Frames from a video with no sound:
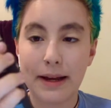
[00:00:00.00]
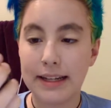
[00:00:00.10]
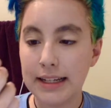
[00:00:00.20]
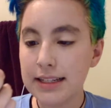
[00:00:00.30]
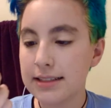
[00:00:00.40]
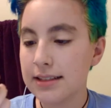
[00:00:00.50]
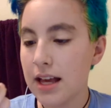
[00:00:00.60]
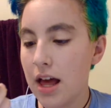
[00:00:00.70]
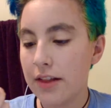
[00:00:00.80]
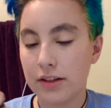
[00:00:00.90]
by NYX
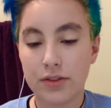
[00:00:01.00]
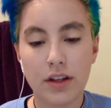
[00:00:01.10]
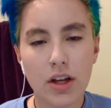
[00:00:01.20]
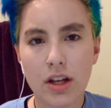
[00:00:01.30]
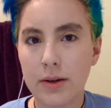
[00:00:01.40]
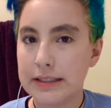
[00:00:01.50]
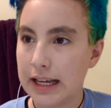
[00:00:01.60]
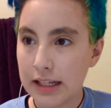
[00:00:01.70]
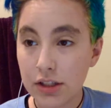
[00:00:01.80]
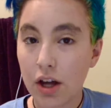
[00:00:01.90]
that's really good. It was
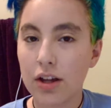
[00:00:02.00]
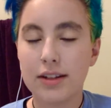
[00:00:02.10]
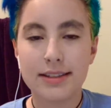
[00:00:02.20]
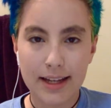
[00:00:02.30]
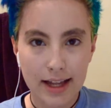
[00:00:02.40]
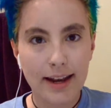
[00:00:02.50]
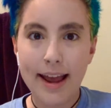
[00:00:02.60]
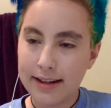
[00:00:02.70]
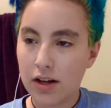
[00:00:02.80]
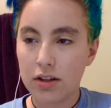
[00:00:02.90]
$8, again
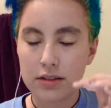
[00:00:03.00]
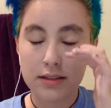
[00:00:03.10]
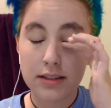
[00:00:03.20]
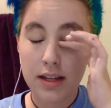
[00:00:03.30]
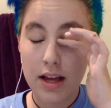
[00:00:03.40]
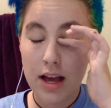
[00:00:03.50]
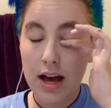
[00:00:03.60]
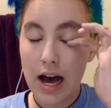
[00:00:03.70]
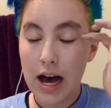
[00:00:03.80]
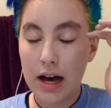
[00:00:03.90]
$8,
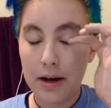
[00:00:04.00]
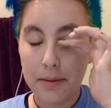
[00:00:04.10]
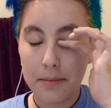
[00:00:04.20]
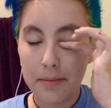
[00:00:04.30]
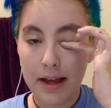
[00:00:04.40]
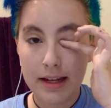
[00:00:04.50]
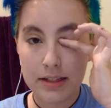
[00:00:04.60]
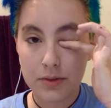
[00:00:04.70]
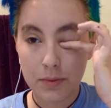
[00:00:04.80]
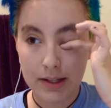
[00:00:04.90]
and
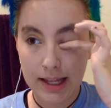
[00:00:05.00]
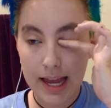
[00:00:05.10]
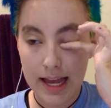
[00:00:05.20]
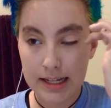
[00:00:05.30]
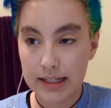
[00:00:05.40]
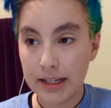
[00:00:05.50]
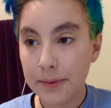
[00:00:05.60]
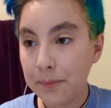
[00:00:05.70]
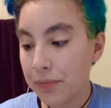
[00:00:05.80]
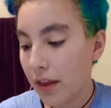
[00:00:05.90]
it's really
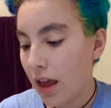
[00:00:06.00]
handy.